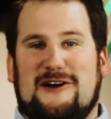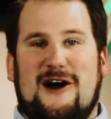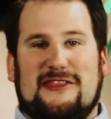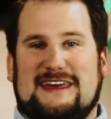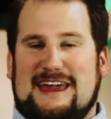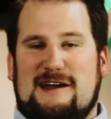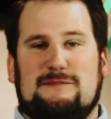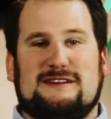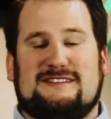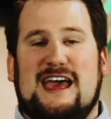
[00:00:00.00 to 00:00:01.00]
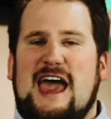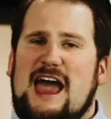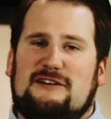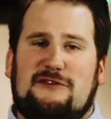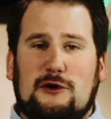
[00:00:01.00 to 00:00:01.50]
on the campus
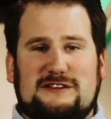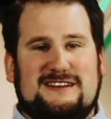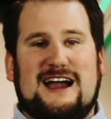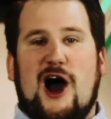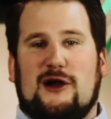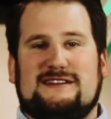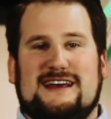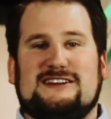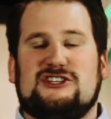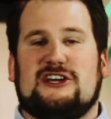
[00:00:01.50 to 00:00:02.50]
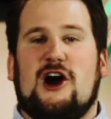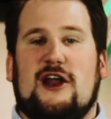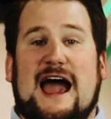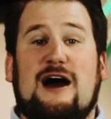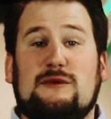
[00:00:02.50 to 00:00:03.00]
and focusing our attention on
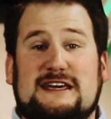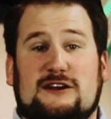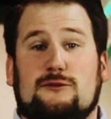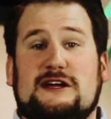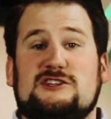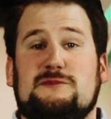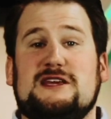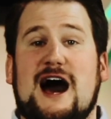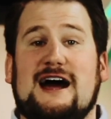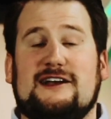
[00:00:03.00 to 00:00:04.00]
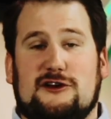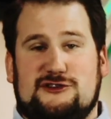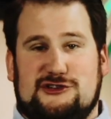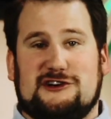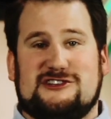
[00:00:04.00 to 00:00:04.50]
how we can reach beyond our
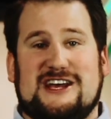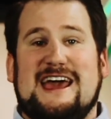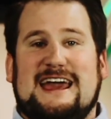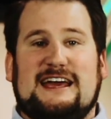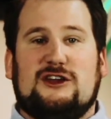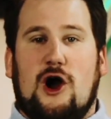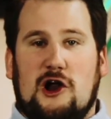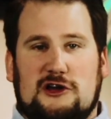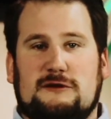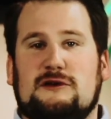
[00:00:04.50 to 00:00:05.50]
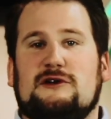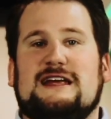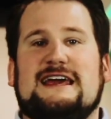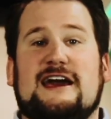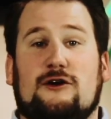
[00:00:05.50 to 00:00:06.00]
church into our
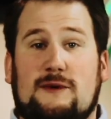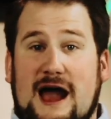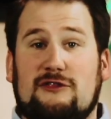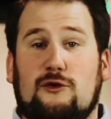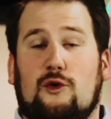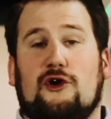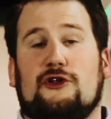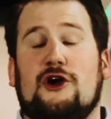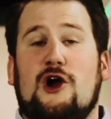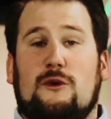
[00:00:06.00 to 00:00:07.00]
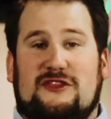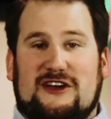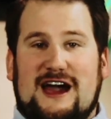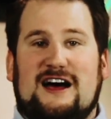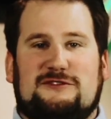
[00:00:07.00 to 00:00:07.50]
community and around the world with the
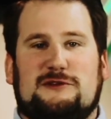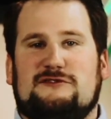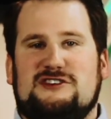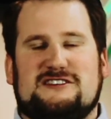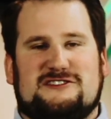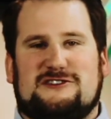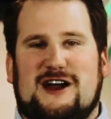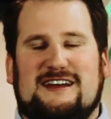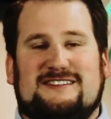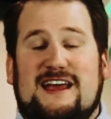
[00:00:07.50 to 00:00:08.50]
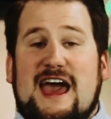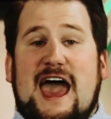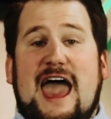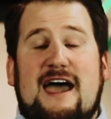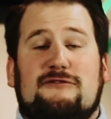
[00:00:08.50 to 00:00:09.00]
gospel of Jesus Christ.
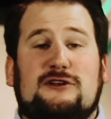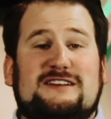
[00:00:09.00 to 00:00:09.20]
Every